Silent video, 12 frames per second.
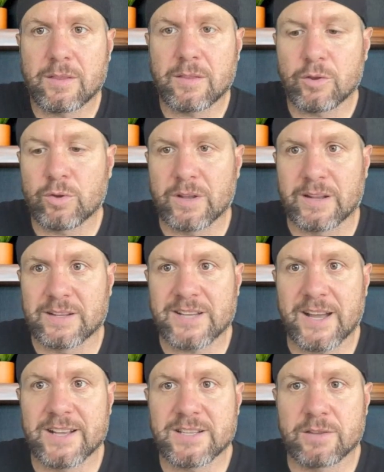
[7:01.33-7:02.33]
you can
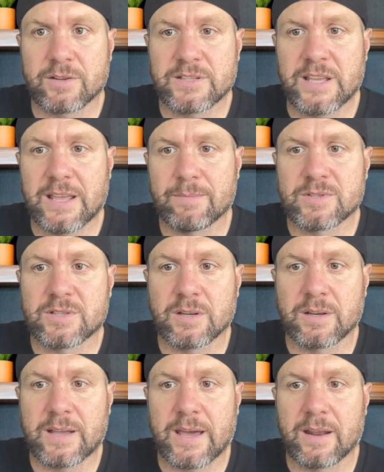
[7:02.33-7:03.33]
entice other teams
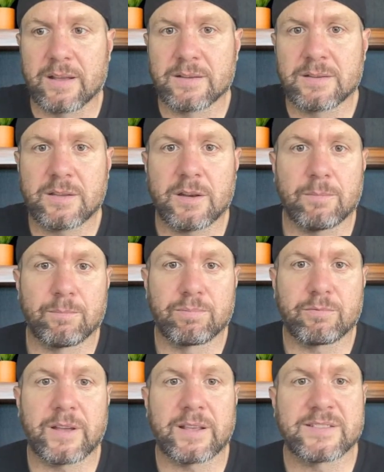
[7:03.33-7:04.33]
to kind of
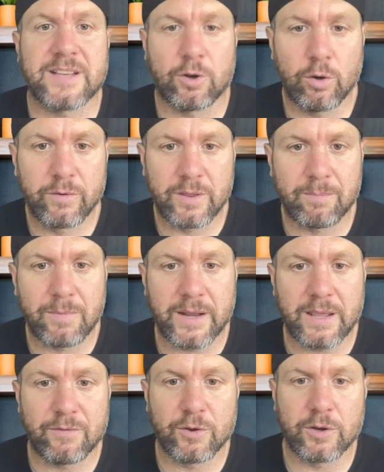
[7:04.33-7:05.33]
send over the
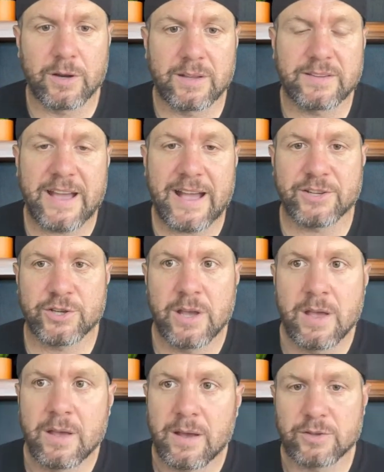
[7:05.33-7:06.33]
money if you're going to attach
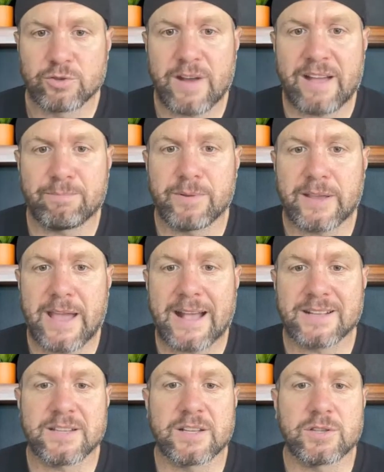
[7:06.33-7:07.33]
a draft pick
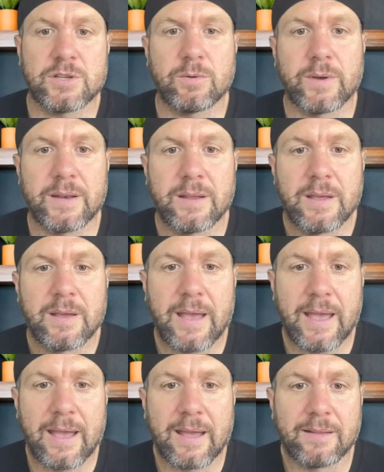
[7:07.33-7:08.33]
asset to it,
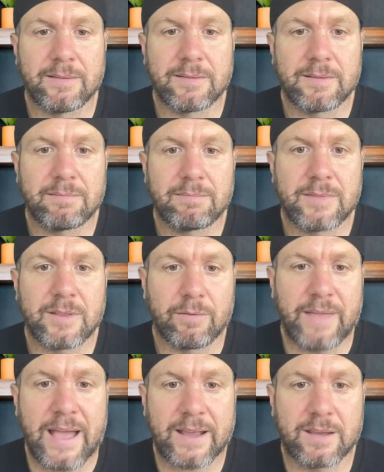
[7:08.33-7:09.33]
and
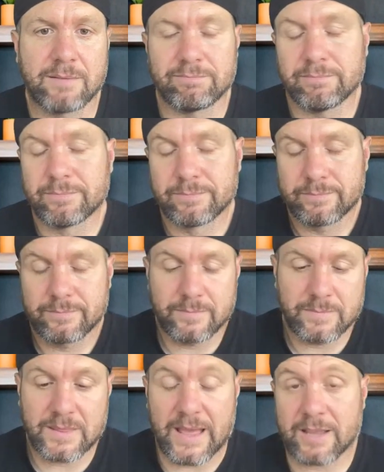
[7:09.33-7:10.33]
that
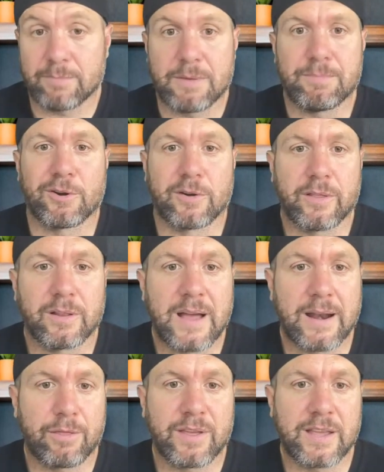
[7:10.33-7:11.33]
can be part of the
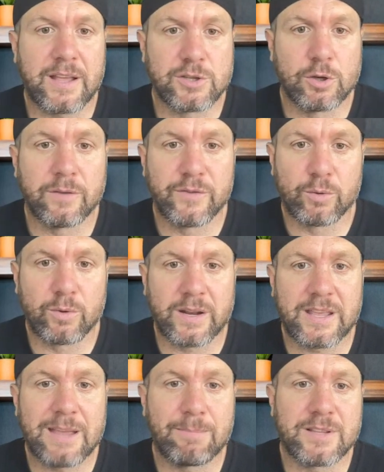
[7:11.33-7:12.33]
line of thinking too if you're going to
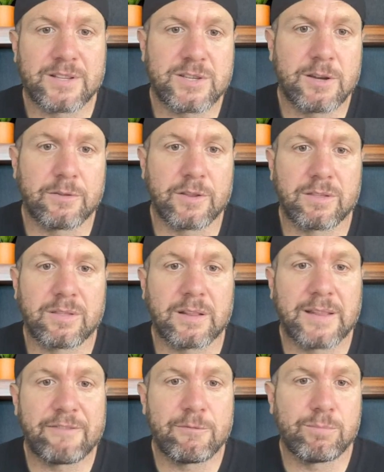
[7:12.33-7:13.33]
keep it this year. The
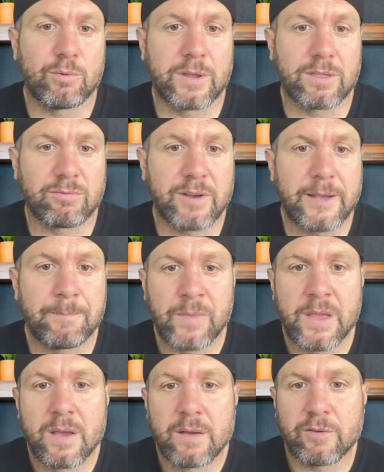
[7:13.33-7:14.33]
11.3
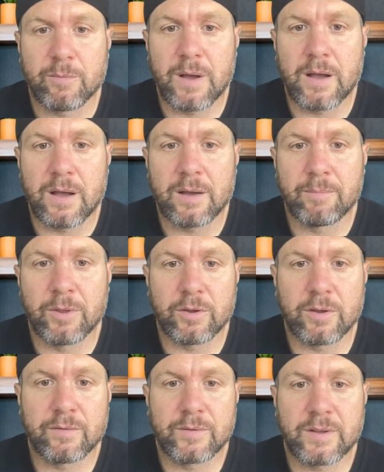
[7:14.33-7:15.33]
from a
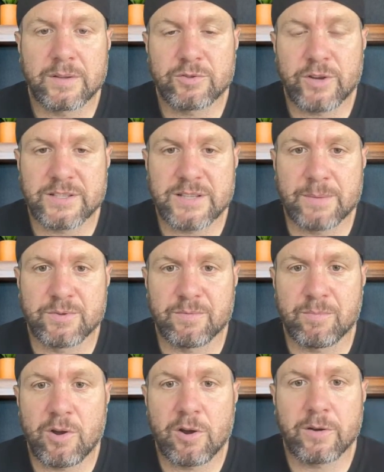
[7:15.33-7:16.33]
million straight exception
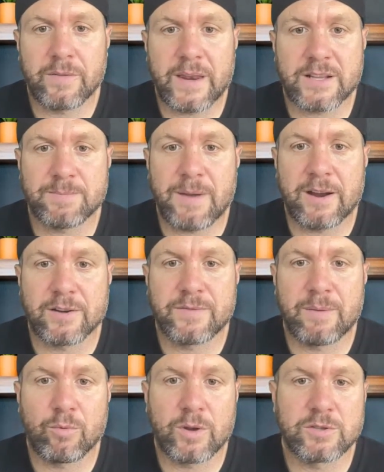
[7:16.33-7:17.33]
from Harden that expires
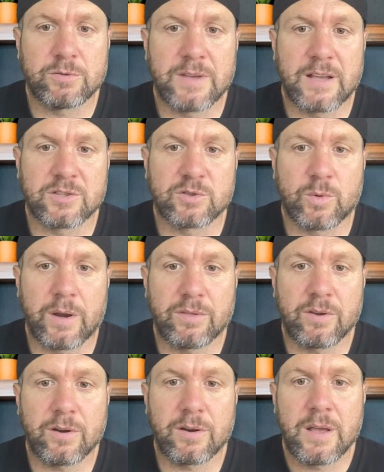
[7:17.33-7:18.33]
February
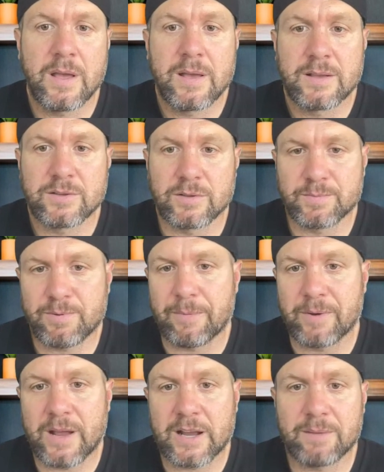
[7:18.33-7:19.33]
2023, so it's
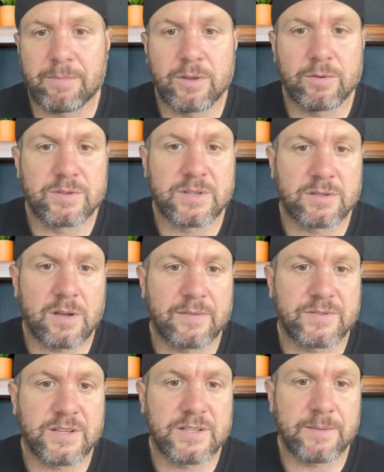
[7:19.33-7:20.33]
probably not going to be used this
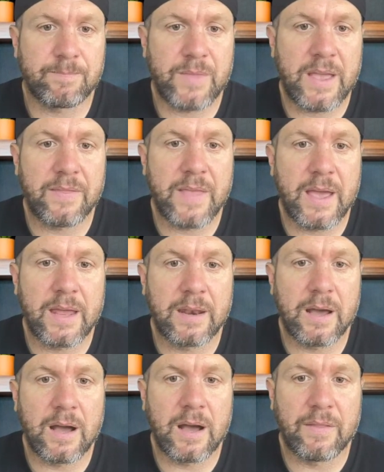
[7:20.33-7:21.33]
offseason. And then
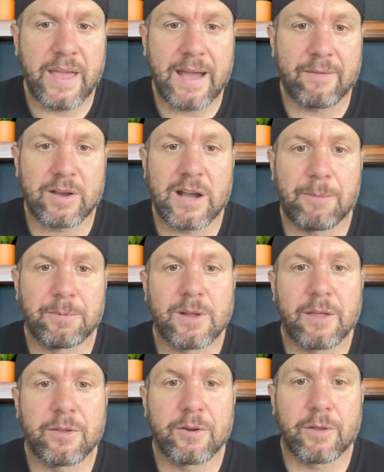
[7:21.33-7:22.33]
they have a couple
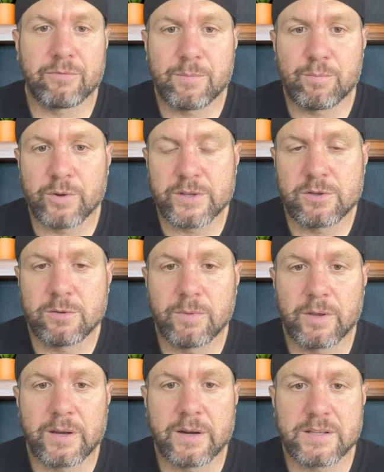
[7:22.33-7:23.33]
other, a 3.2
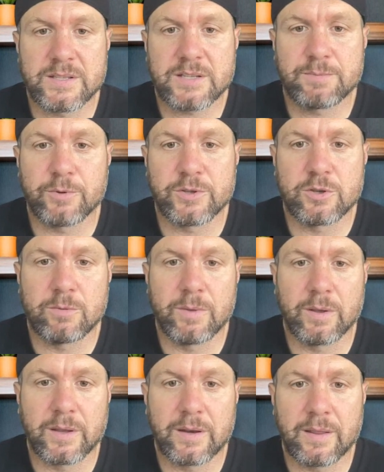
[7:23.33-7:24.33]
million and a 6.2
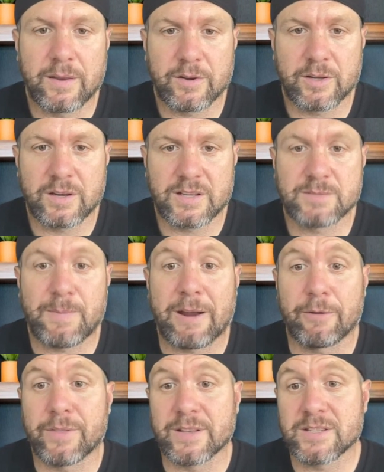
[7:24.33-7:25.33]
million that are going to
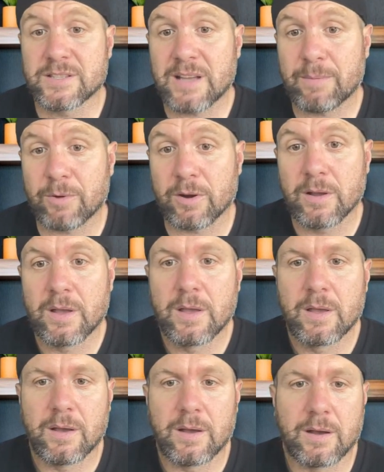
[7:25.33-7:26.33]
expire this summer.
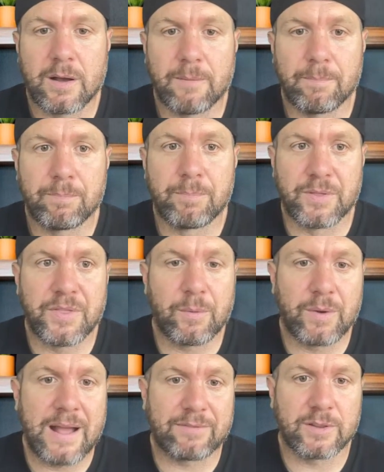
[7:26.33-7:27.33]
But they
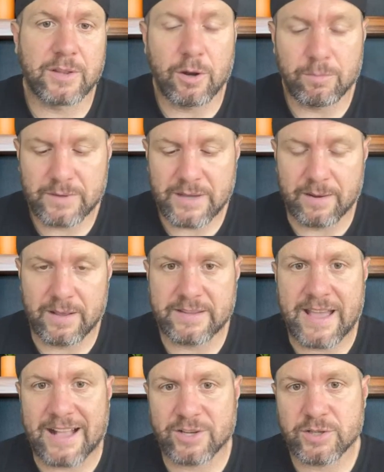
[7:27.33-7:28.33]
would have to, kind of
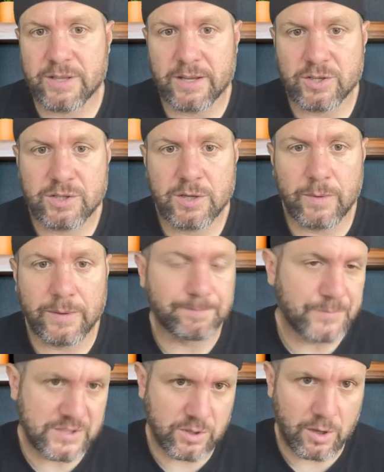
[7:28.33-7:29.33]
attach things to it.
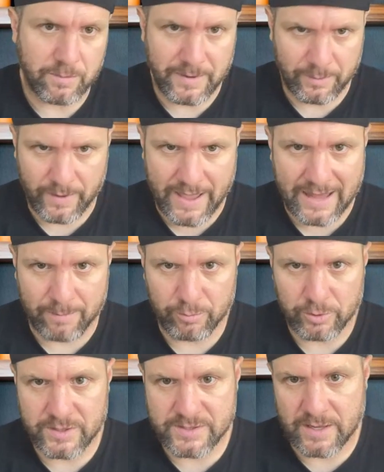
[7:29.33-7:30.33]
This is all, by the way, Adam
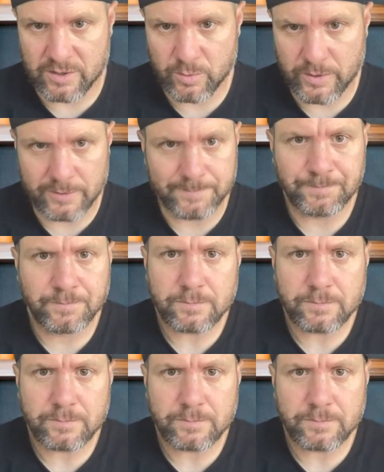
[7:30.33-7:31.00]
broke this down on Twitter.